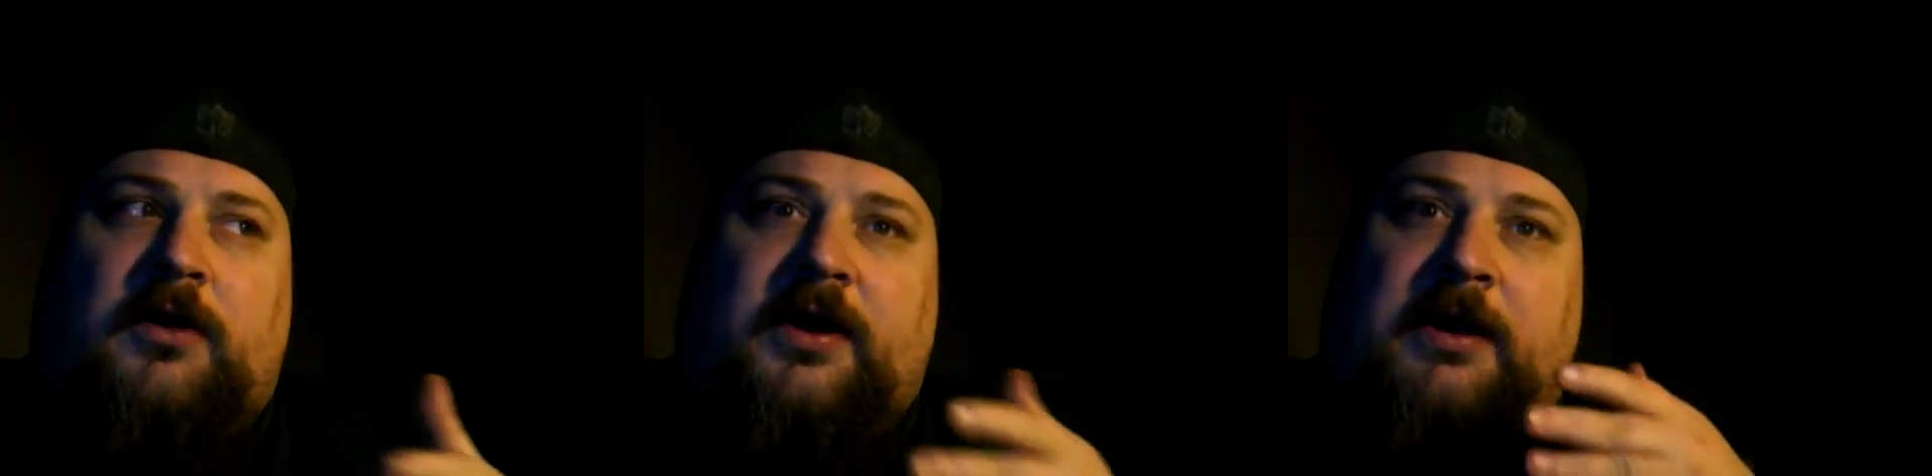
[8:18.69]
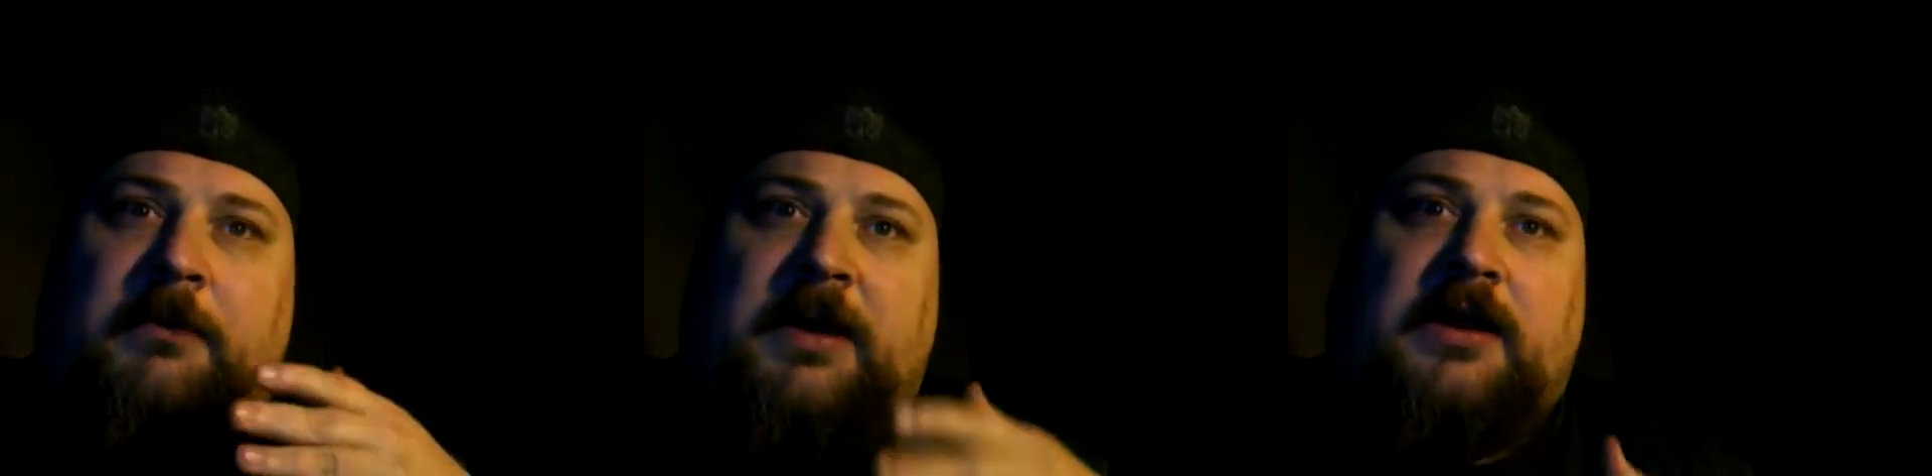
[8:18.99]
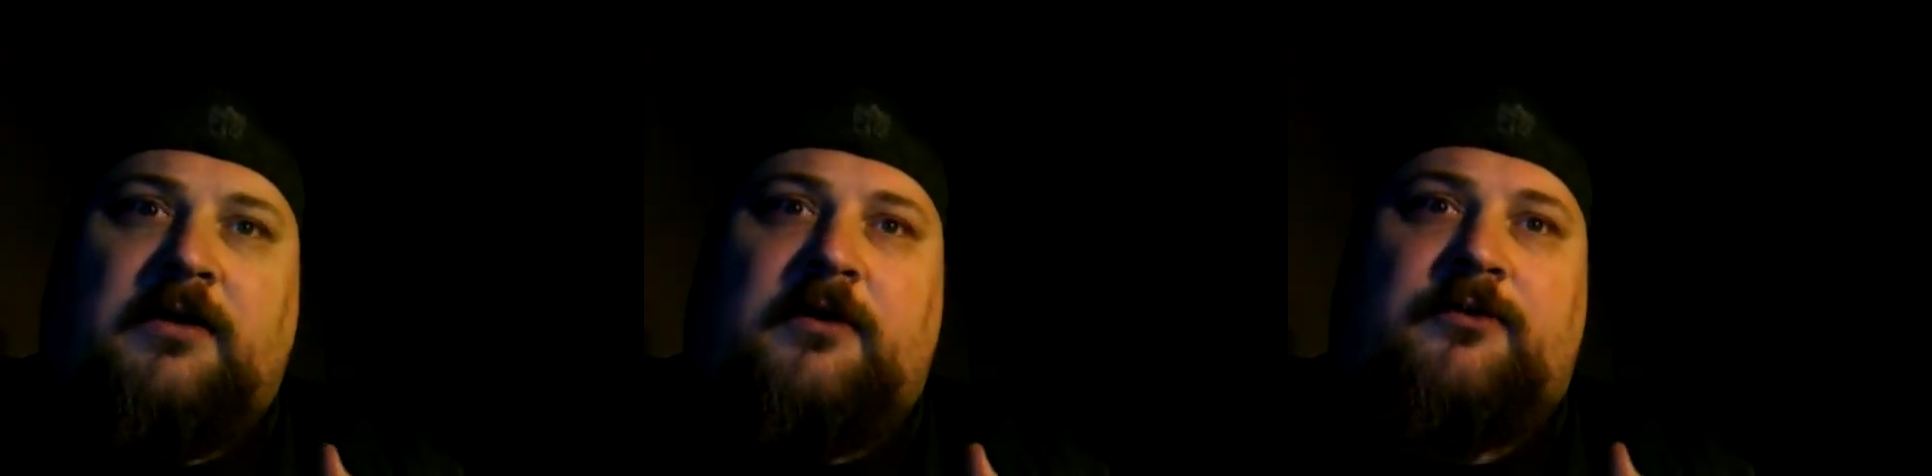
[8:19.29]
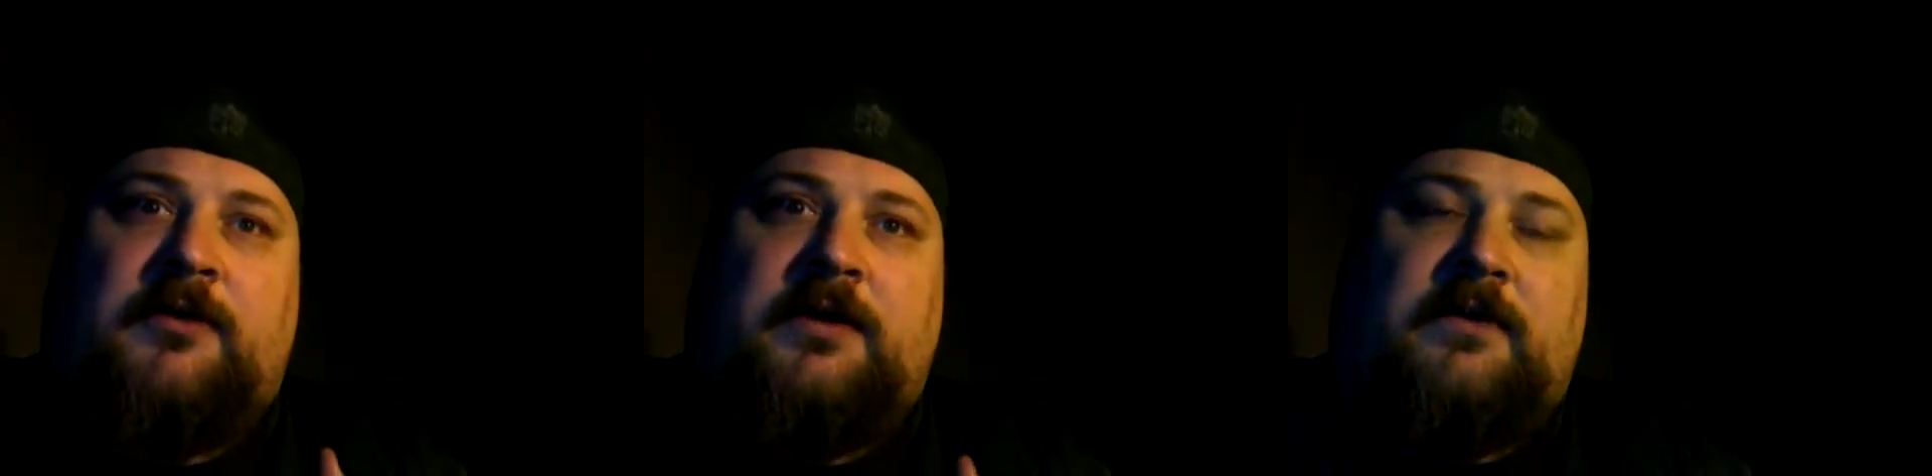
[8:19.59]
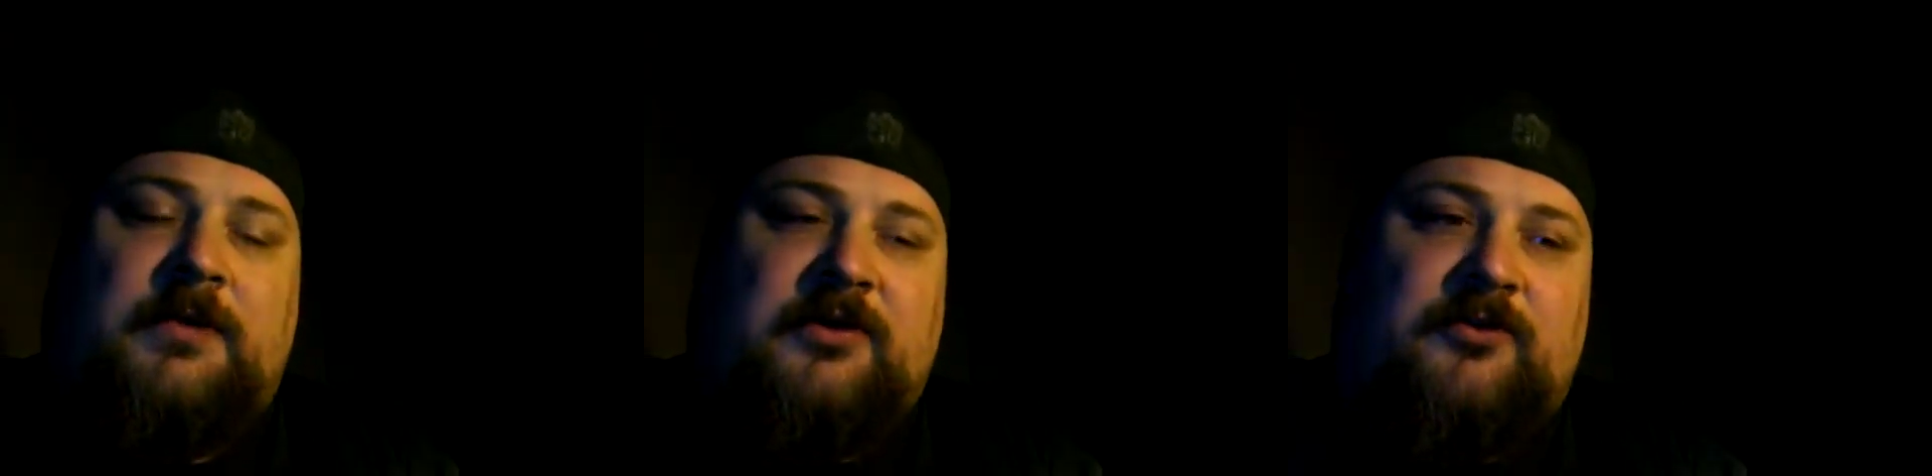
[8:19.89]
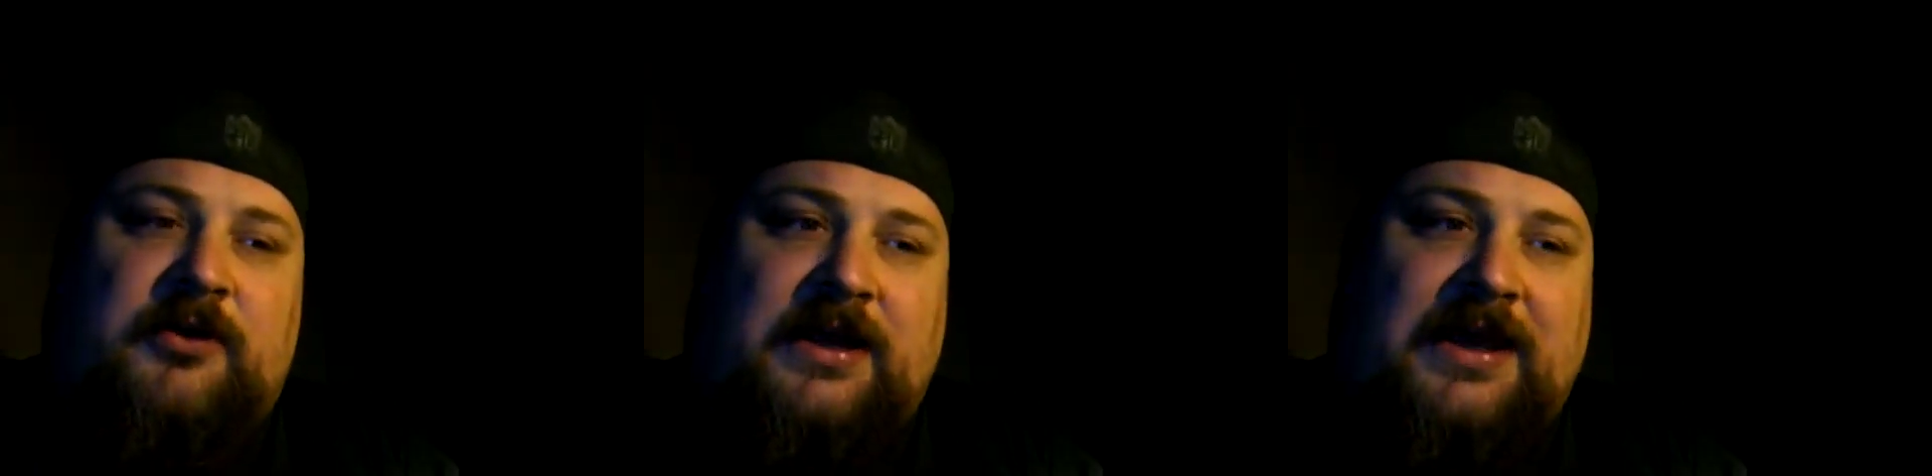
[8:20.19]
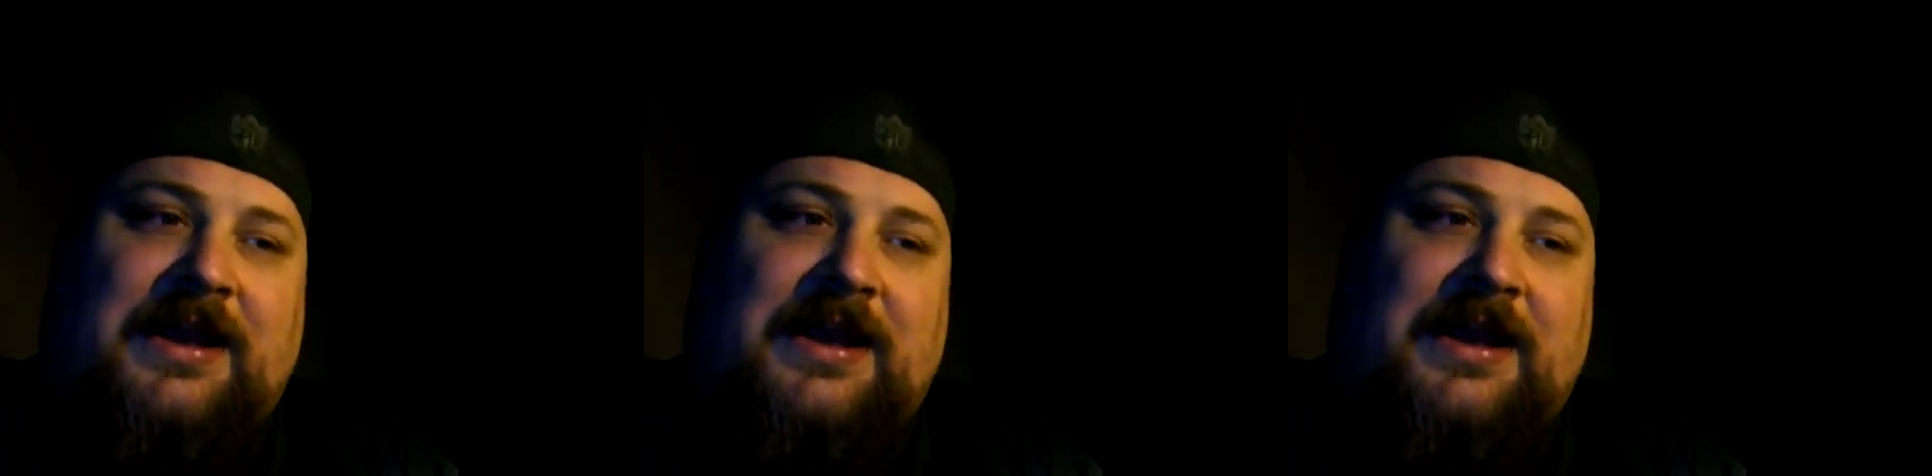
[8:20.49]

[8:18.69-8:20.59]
like a manual transmission,